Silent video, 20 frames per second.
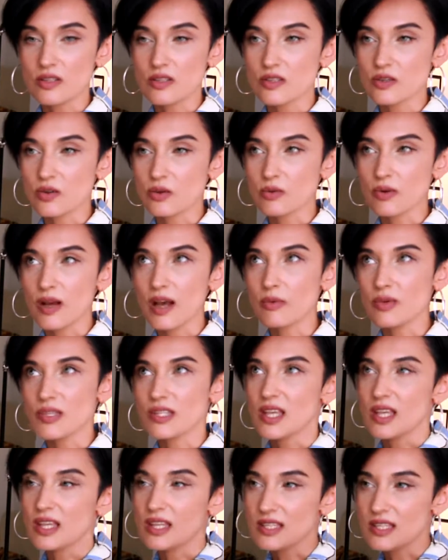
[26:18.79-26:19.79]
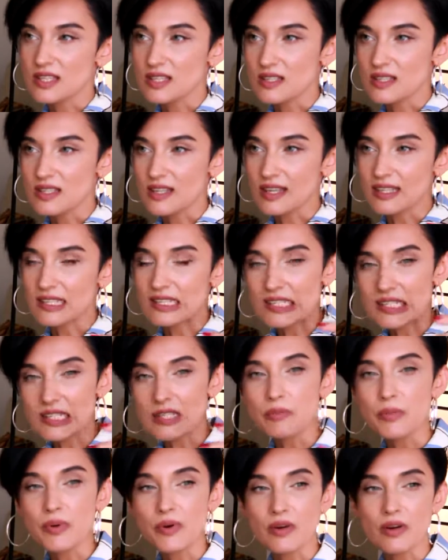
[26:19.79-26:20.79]
So I would say this is a
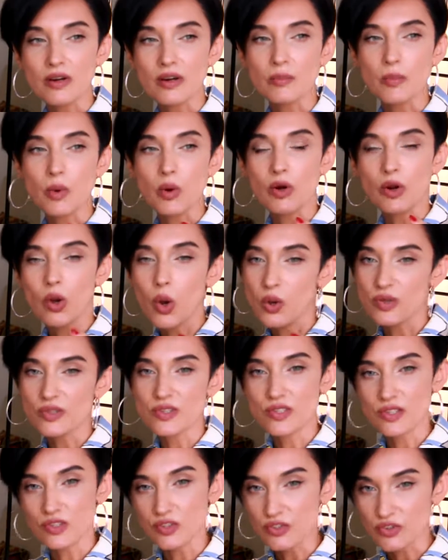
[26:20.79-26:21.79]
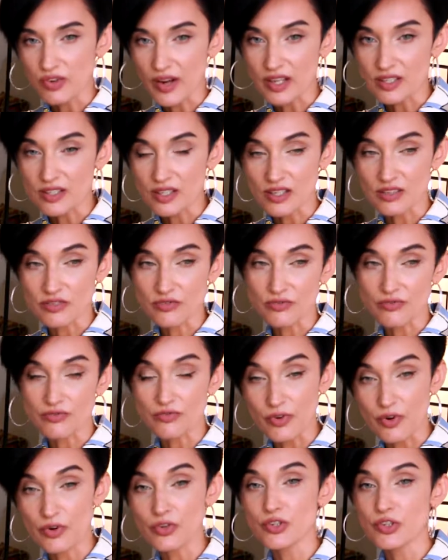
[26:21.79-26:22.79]
deeper, more concentrated
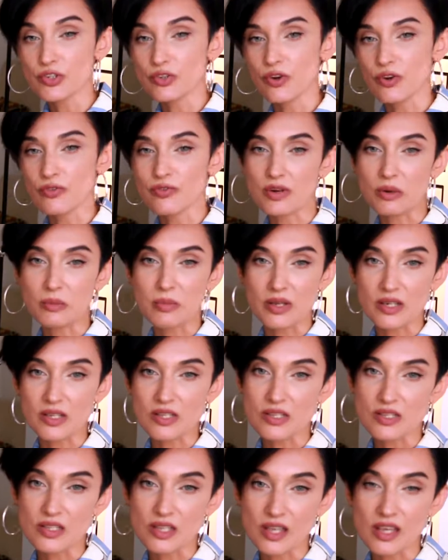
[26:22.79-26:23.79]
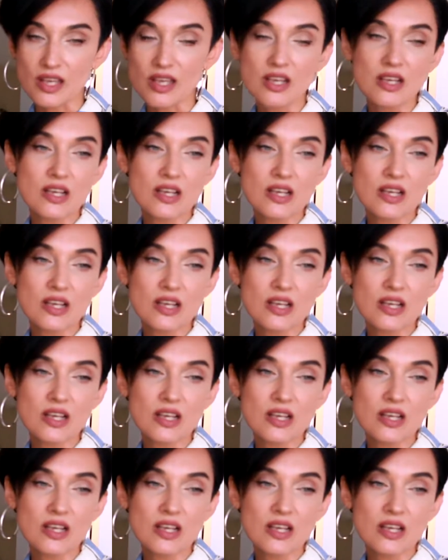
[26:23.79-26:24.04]
version of Armani C.